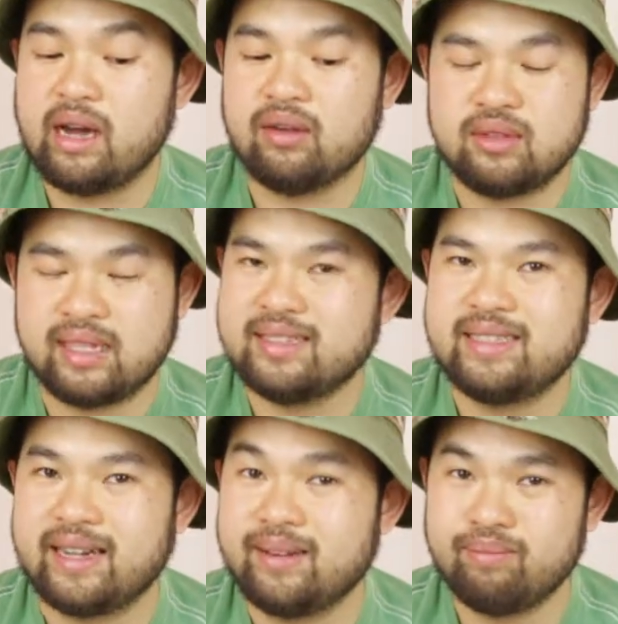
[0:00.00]
al
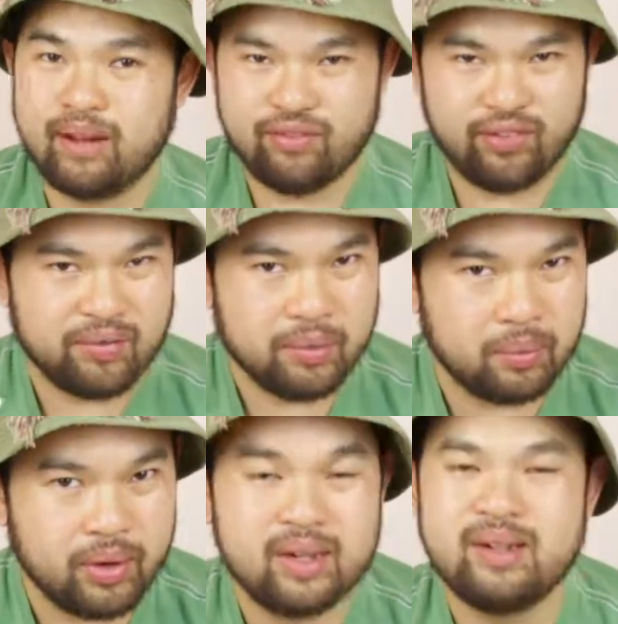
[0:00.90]
dente, my favorite
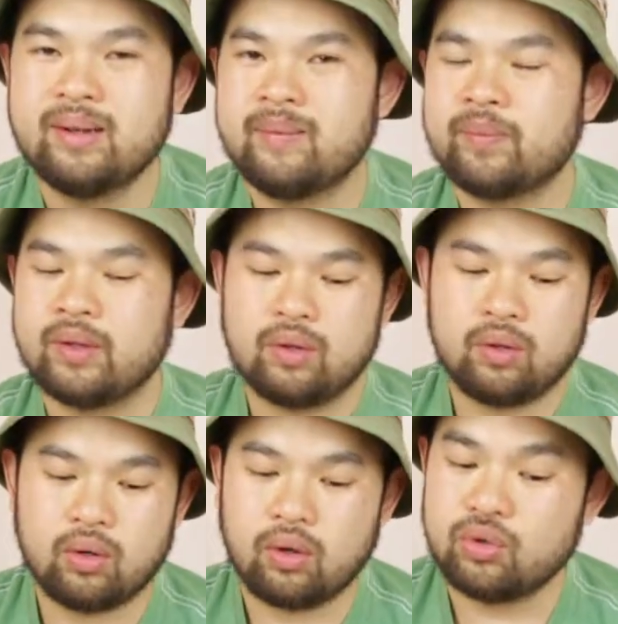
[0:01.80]
word,
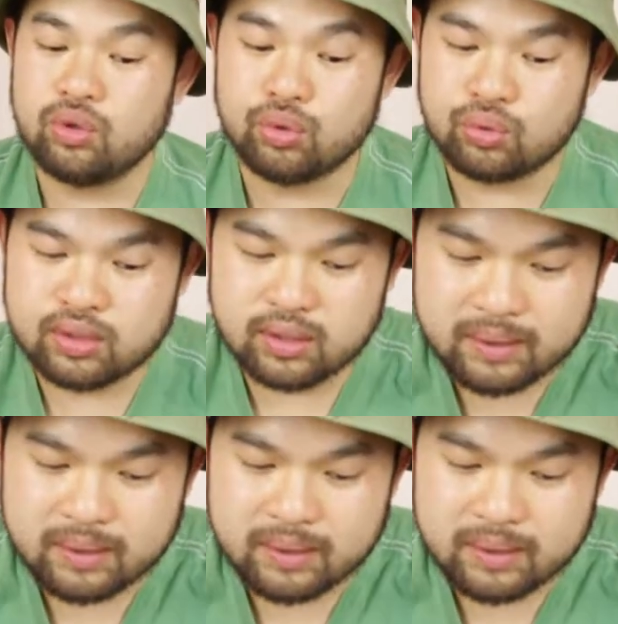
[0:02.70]
noodles.